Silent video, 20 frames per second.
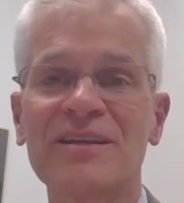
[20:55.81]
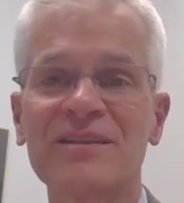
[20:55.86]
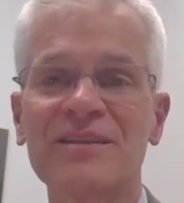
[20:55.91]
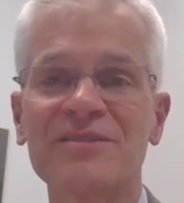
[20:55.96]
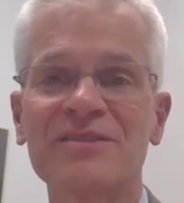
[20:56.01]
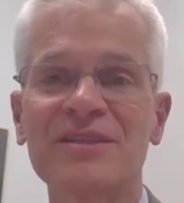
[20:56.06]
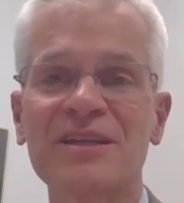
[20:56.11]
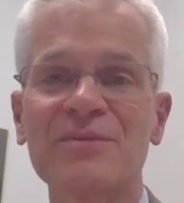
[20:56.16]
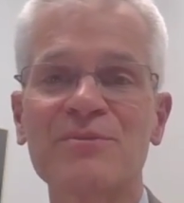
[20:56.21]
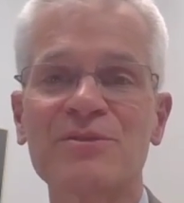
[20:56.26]

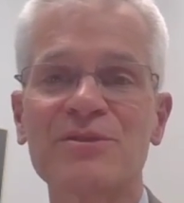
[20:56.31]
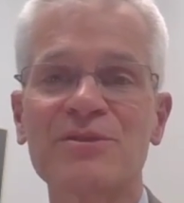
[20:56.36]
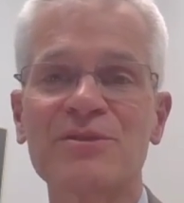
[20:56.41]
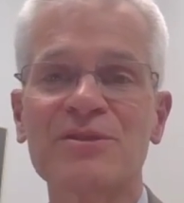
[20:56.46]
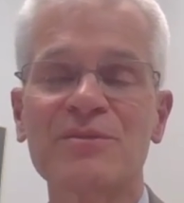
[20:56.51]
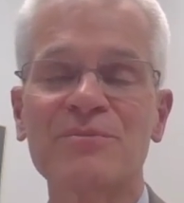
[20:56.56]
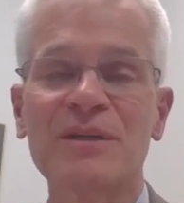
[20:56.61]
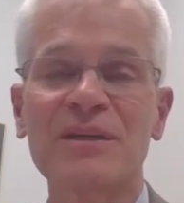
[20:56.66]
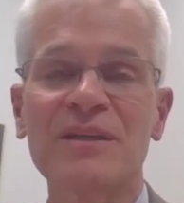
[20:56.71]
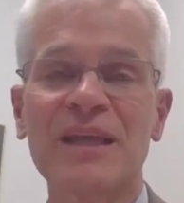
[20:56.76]
seems to
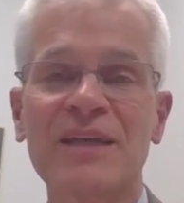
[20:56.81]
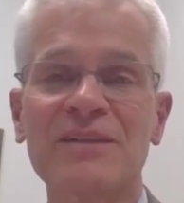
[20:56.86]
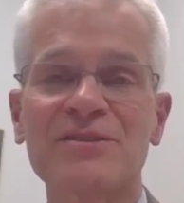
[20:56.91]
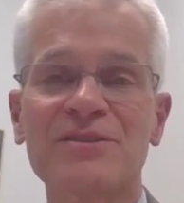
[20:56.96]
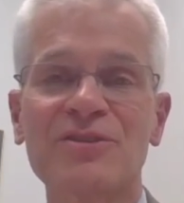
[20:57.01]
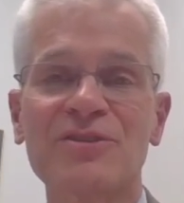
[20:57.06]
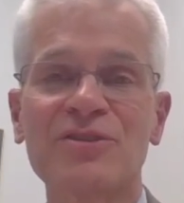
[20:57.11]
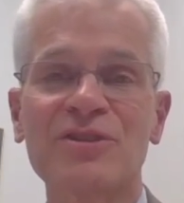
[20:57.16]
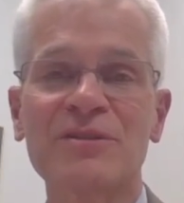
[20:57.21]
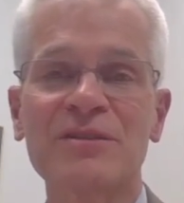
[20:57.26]
me that's a
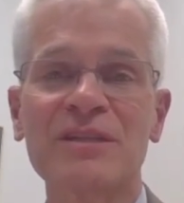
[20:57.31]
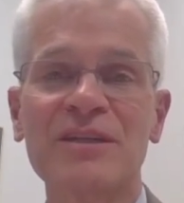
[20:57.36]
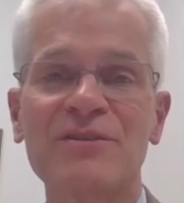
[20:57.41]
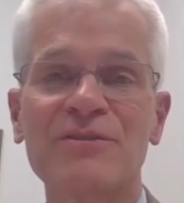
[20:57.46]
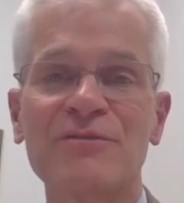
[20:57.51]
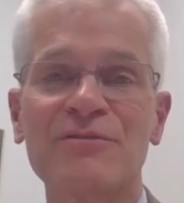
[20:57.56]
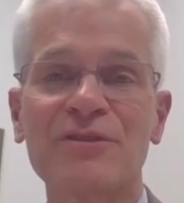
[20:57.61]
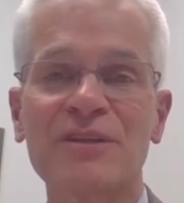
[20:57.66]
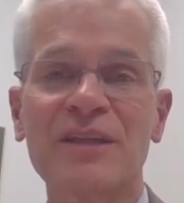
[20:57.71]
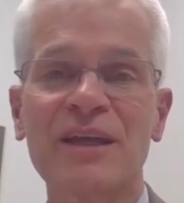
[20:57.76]
good deal
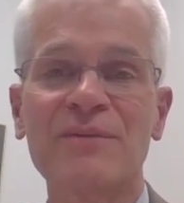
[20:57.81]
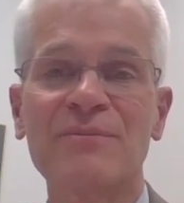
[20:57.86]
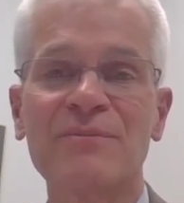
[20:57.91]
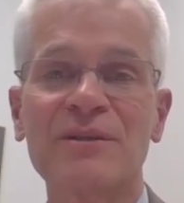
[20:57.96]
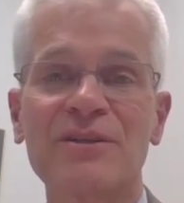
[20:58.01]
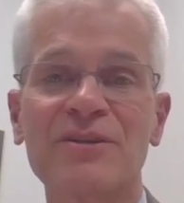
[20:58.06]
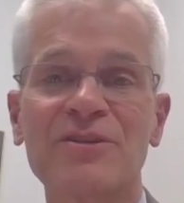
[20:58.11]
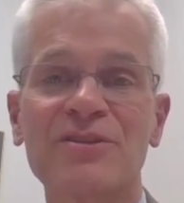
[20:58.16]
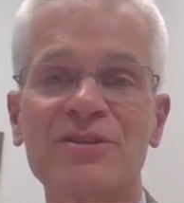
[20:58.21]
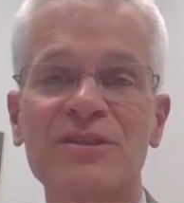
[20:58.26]
for them
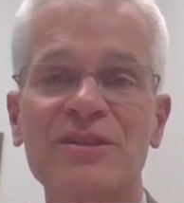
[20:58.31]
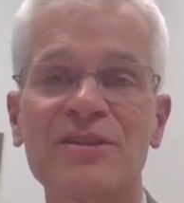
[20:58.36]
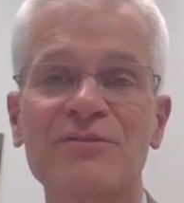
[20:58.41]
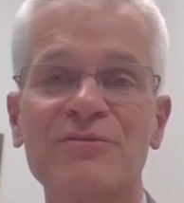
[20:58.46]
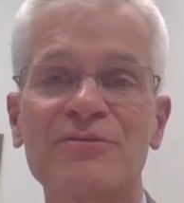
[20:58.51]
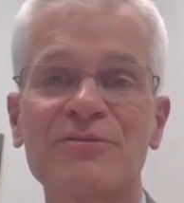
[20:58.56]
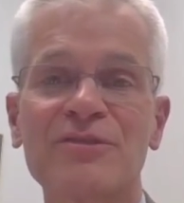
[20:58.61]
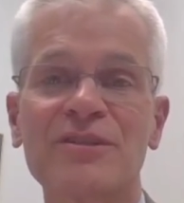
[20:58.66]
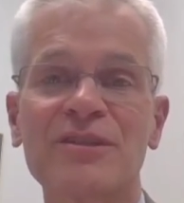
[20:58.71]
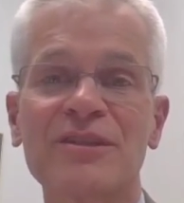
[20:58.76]
and a good deal
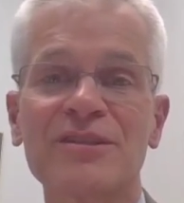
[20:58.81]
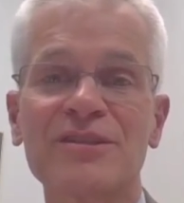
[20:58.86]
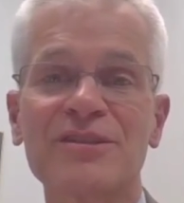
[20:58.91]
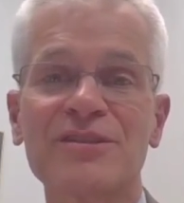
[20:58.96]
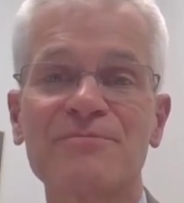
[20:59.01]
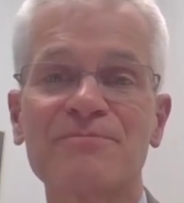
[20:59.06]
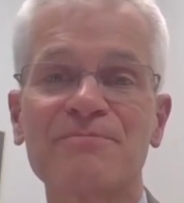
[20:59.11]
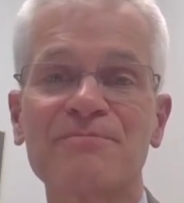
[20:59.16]
for us.